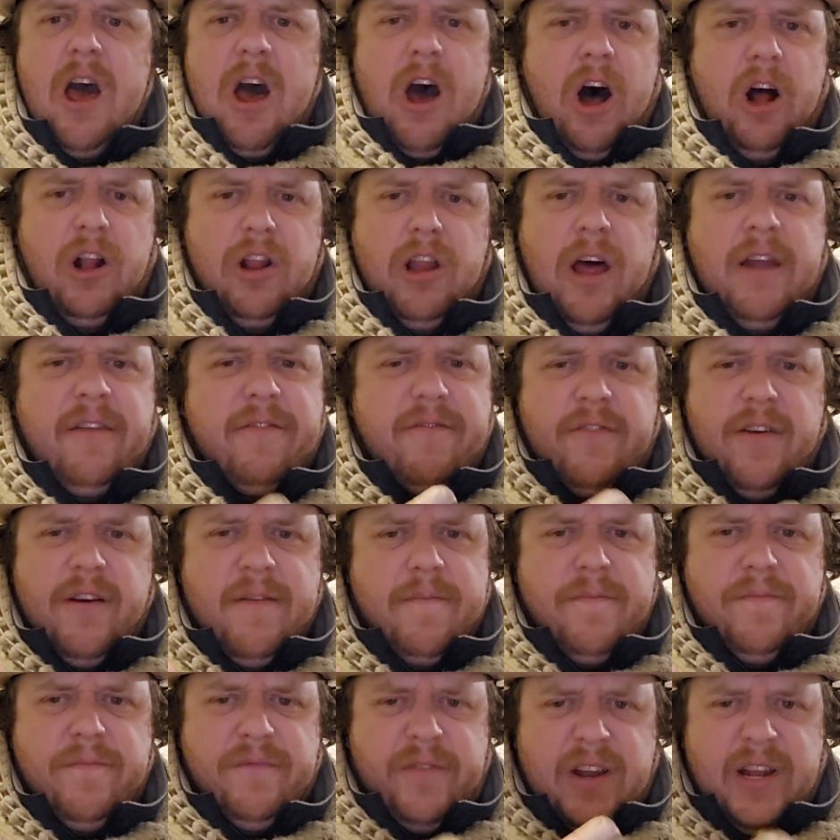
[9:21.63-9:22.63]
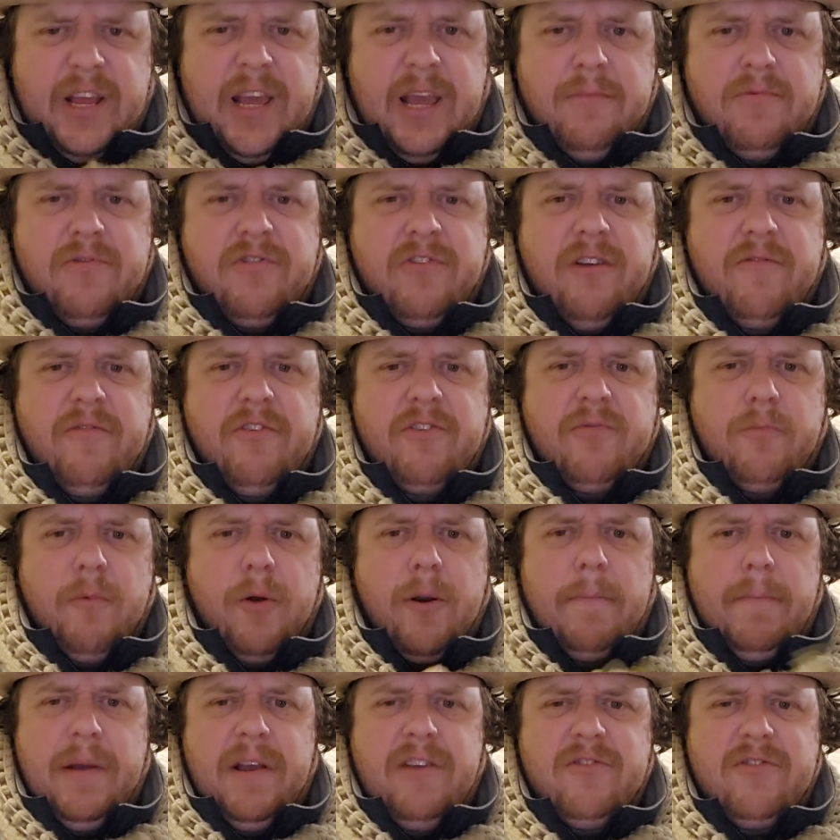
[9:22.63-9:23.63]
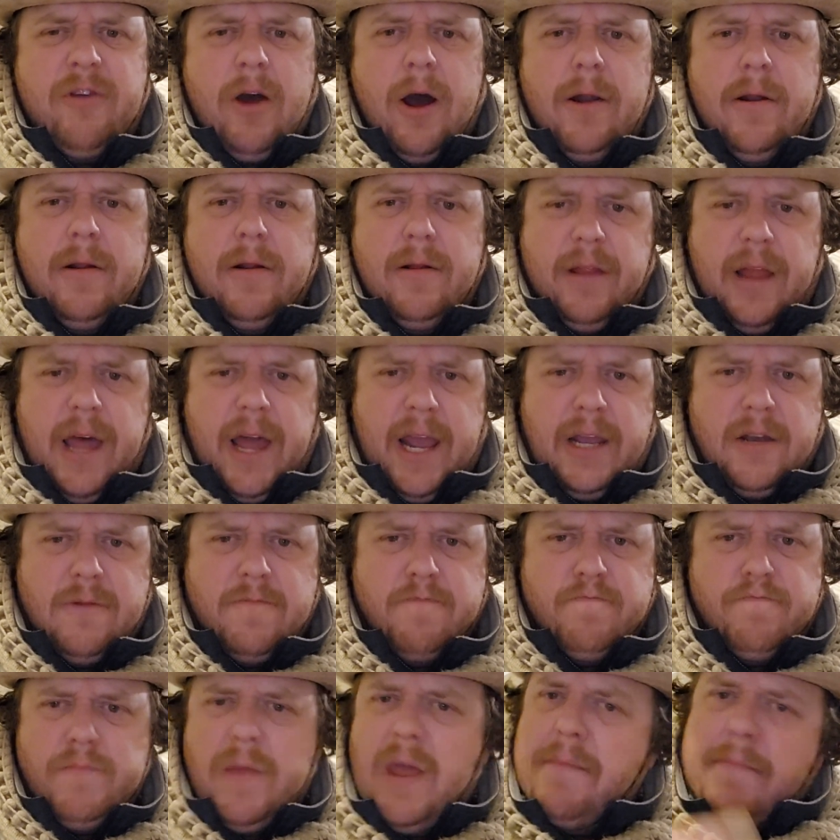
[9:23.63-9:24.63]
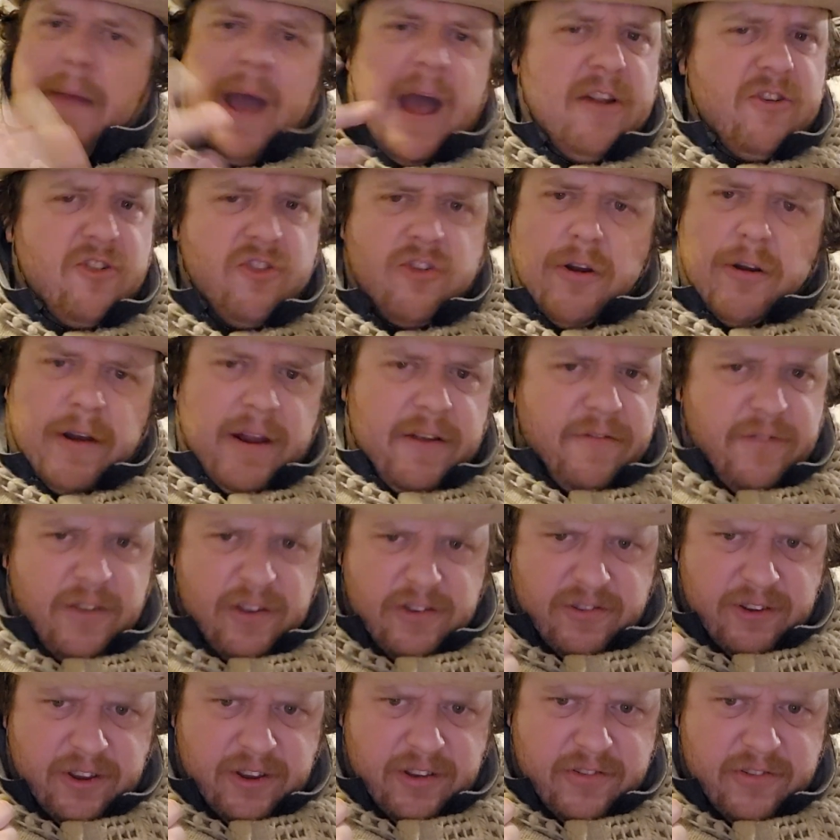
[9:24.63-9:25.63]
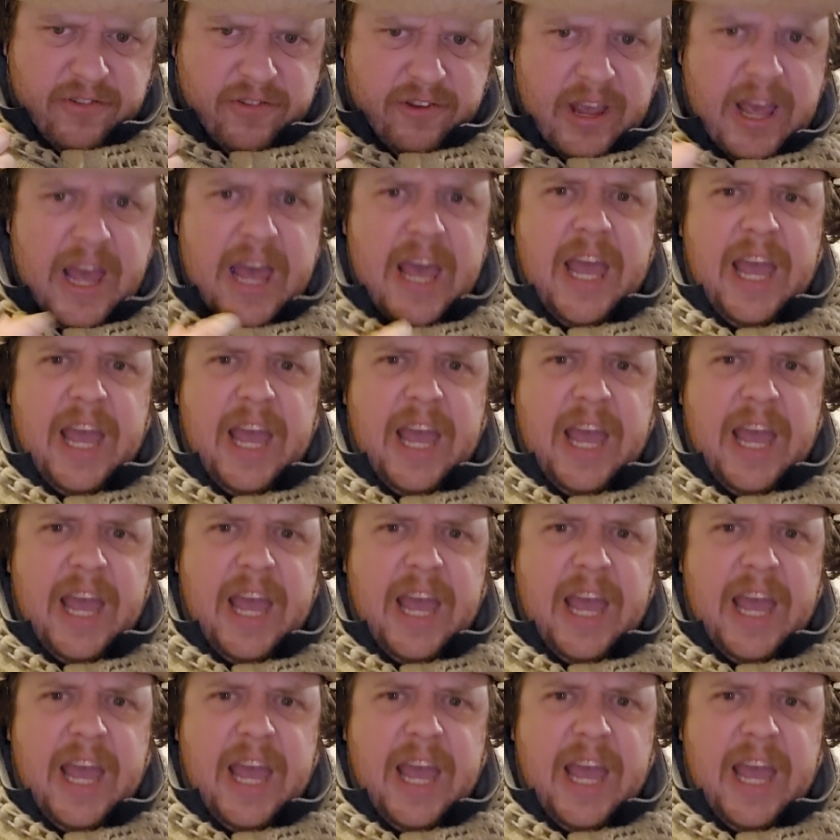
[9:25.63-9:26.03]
A lot of video game stuff is more based on like imaginary physics,